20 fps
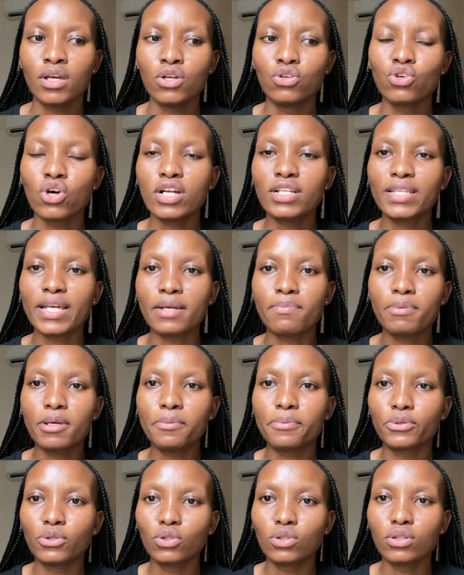not that
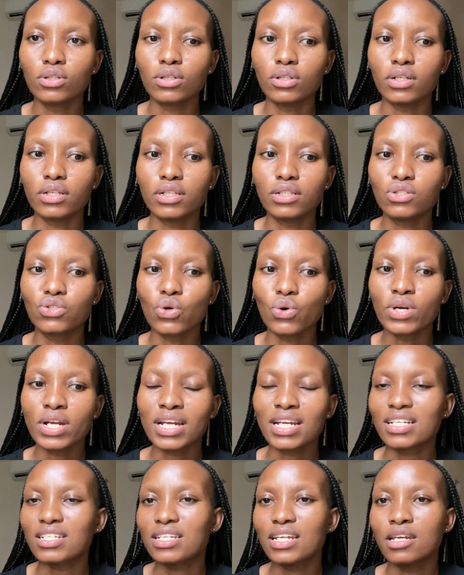people don't
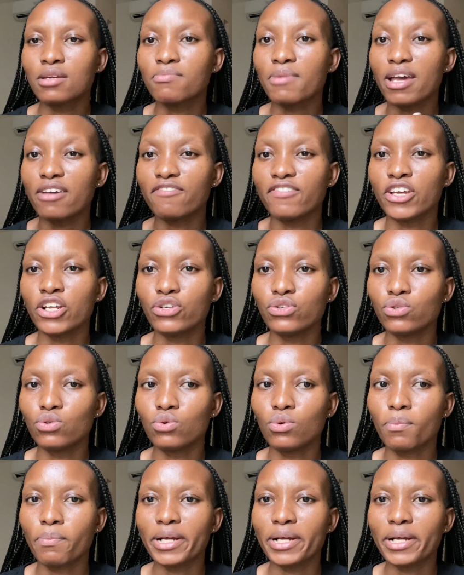understand my value,